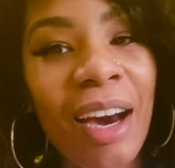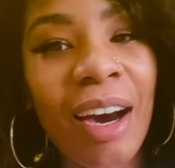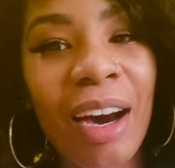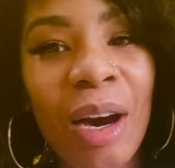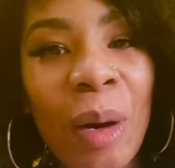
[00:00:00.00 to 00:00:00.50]

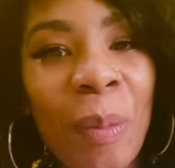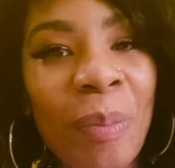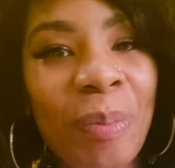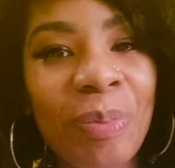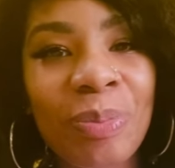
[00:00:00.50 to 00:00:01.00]

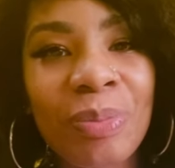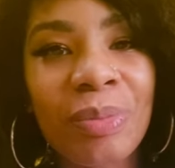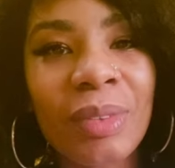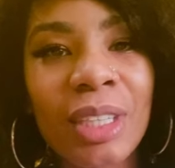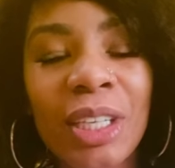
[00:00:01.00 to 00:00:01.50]
um,
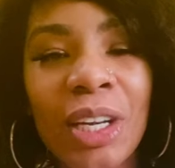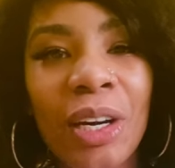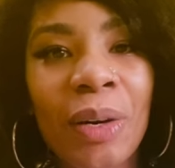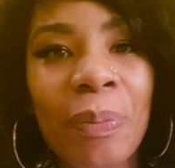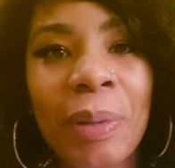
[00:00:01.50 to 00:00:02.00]
you
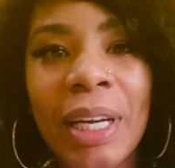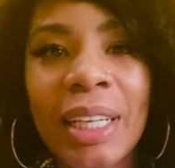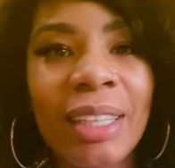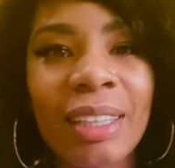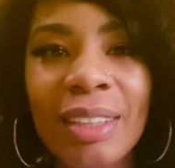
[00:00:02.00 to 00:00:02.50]
know, but